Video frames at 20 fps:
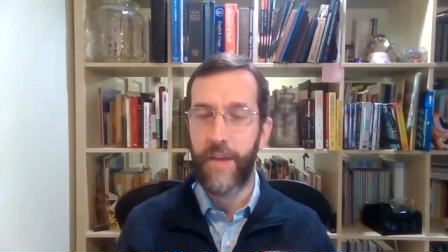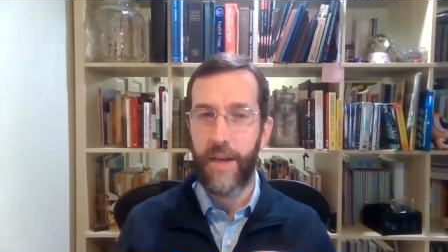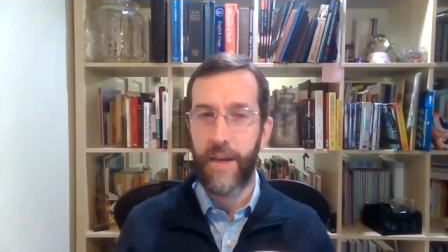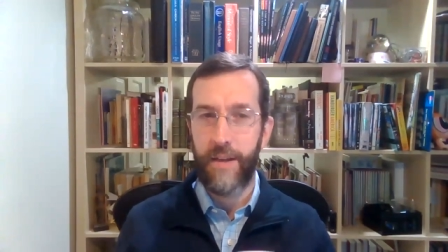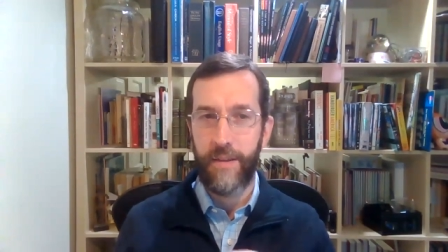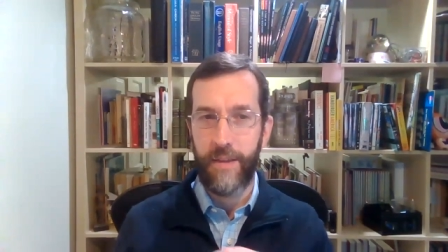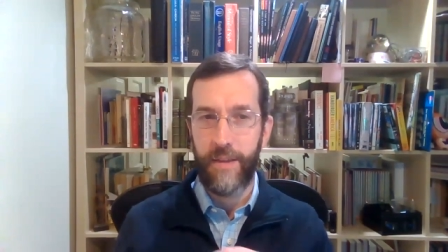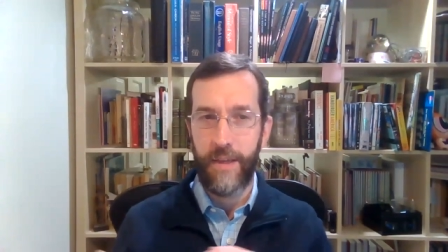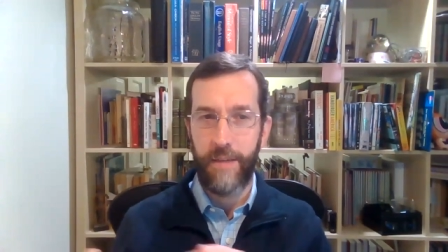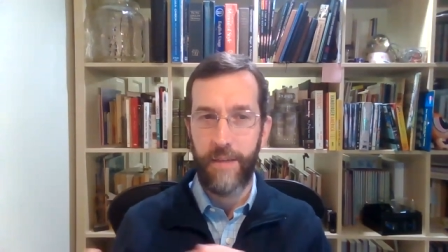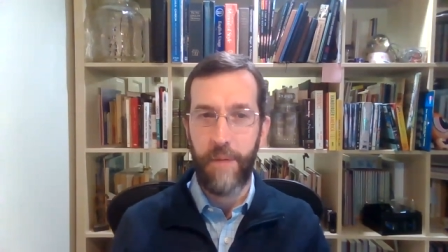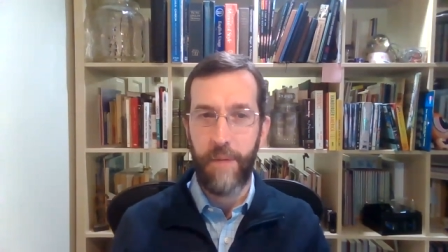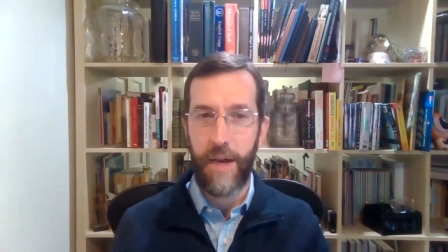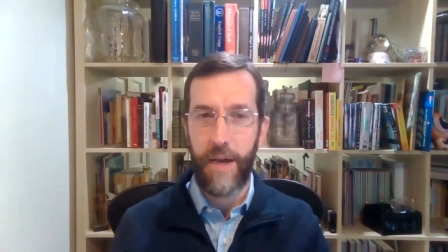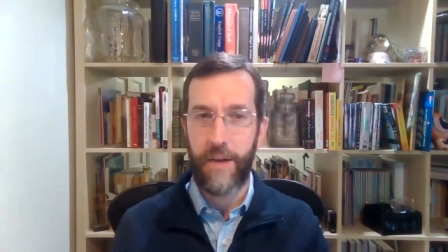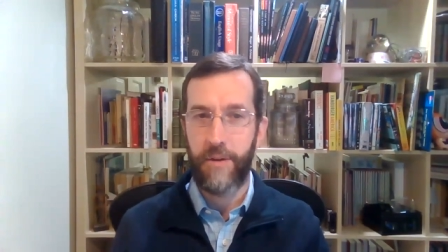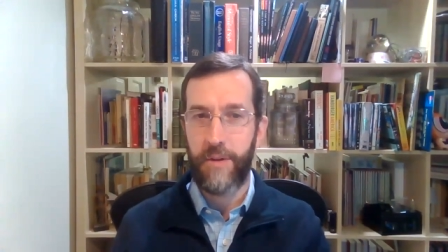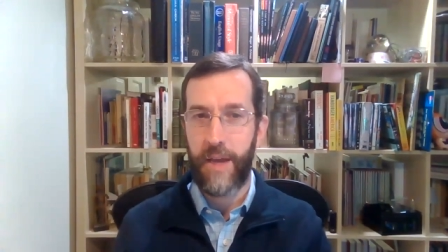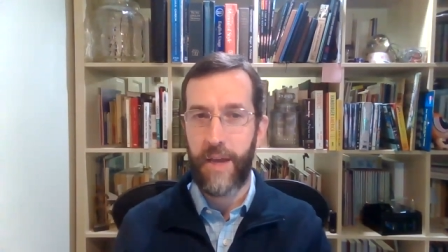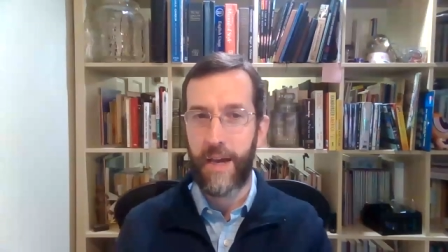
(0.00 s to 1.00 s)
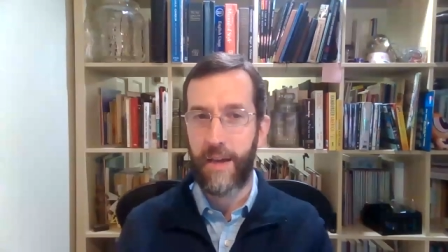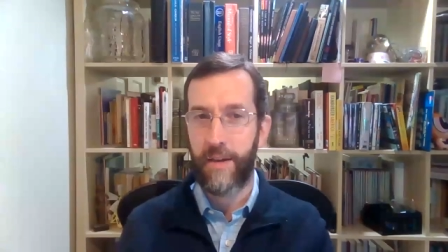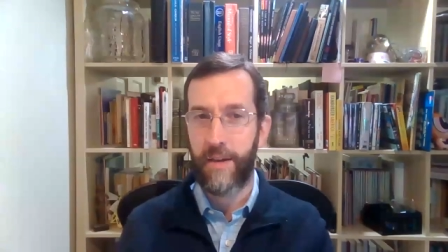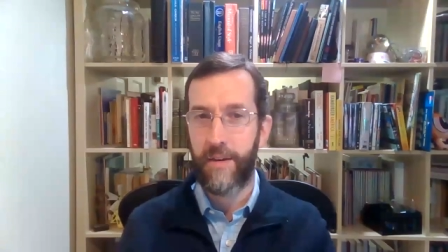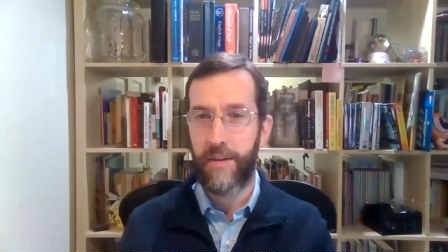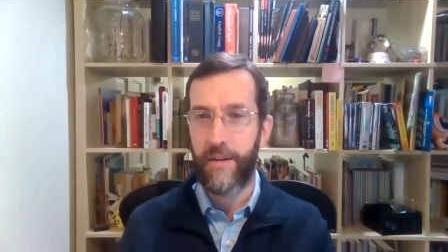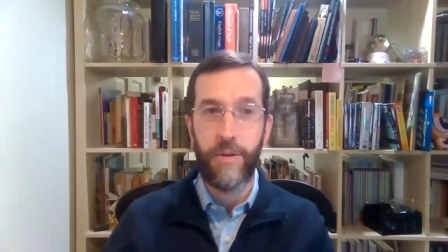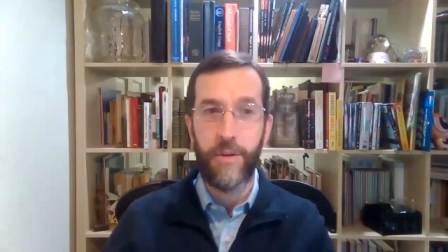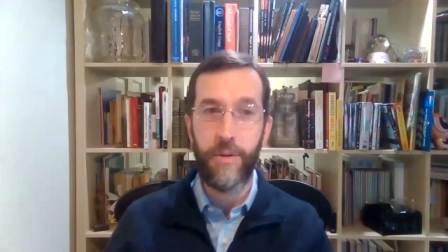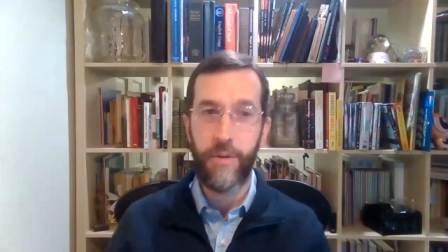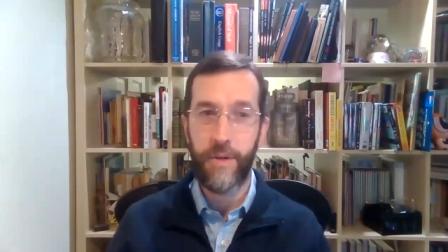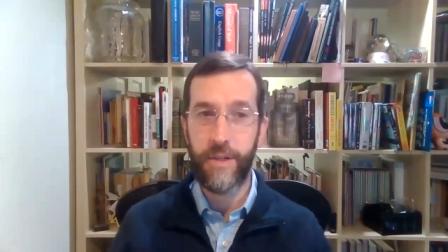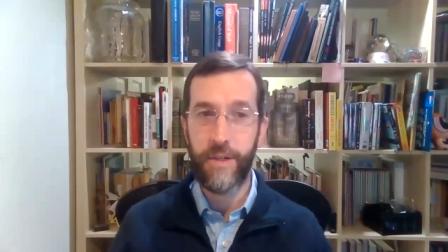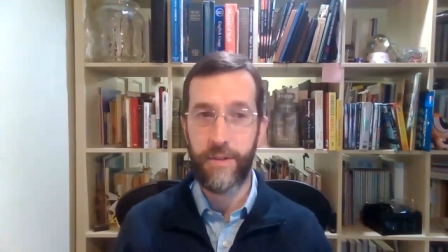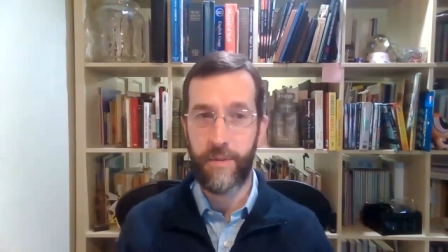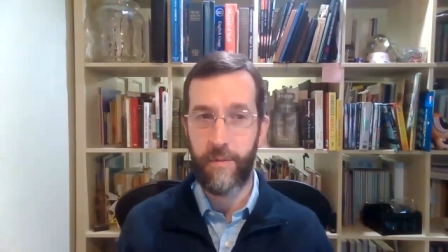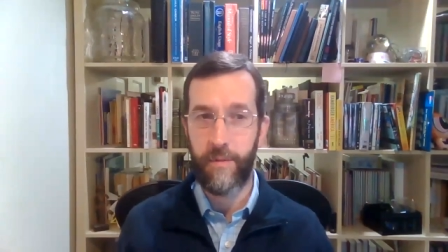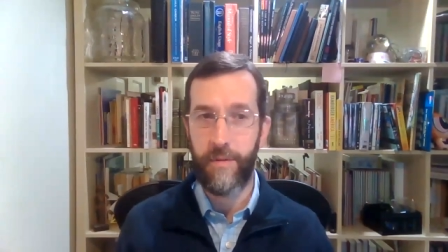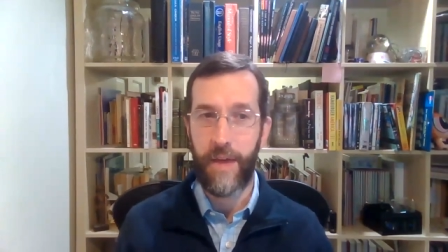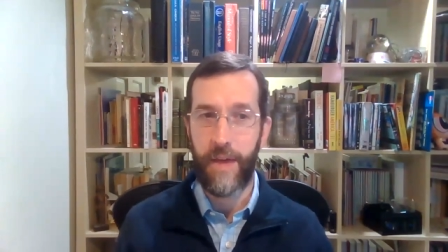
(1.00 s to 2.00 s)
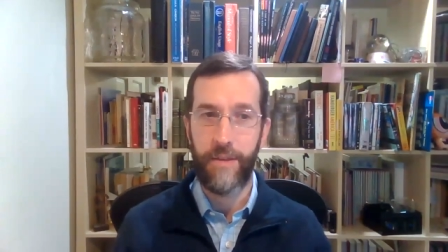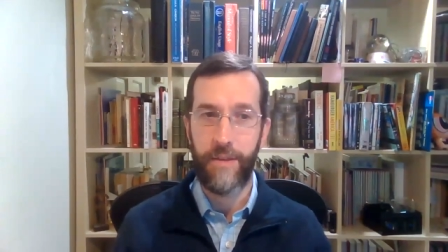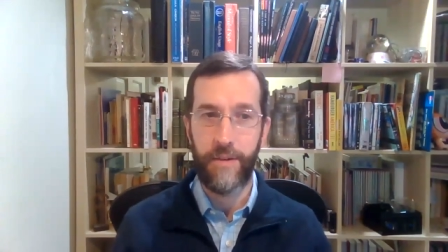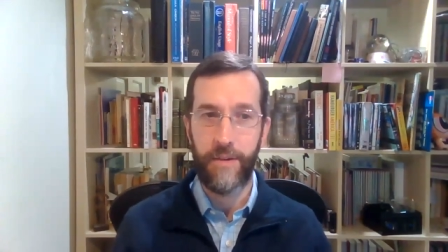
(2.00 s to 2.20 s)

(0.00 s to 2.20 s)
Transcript: I think in biotech, you get some of that.